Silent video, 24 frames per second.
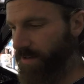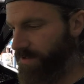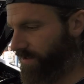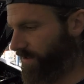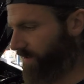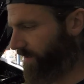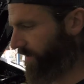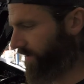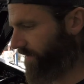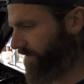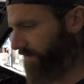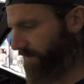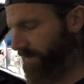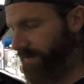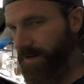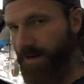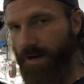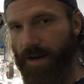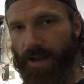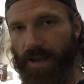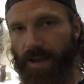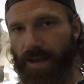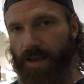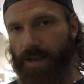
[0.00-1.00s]

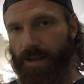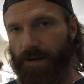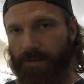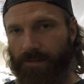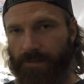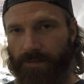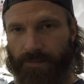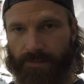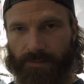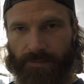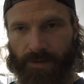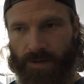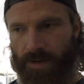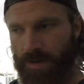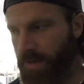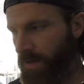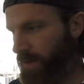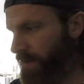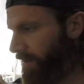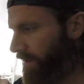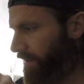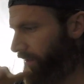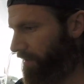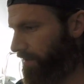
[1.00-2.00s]
cluster and
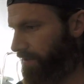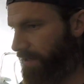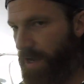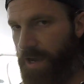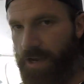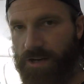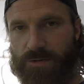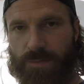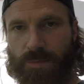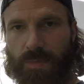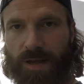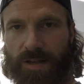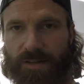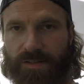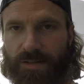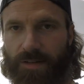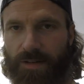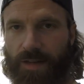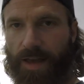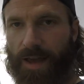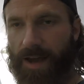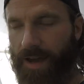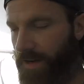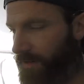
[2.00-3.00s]
dash
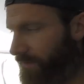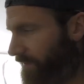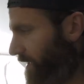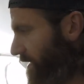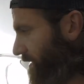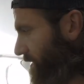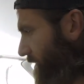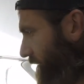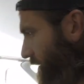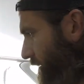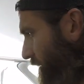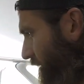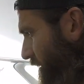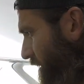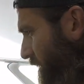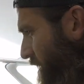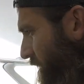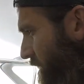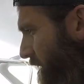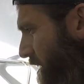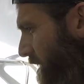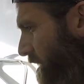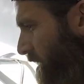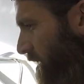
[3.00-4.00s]
bezel out of it.
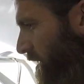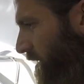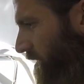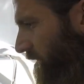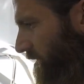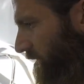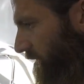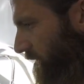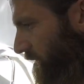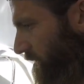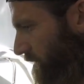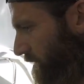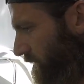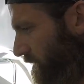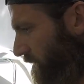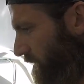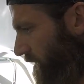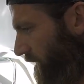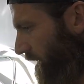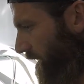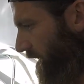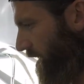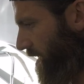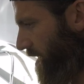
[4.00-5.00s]
So
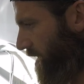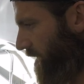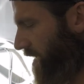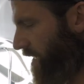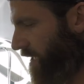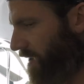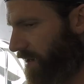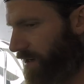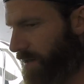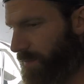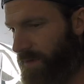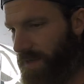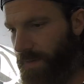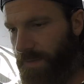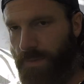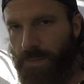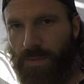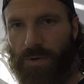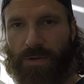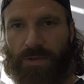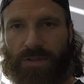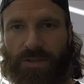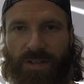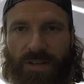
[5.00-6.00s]
I'll maybe
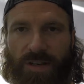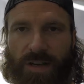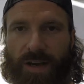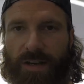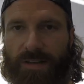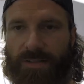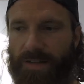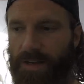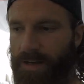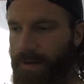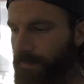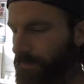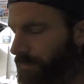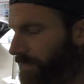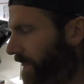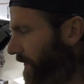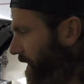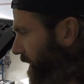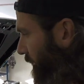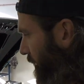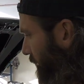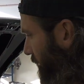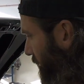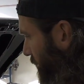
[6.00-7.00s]
post you guys
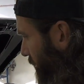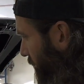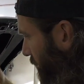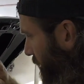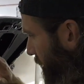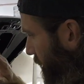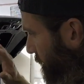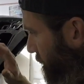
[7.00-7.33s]
up and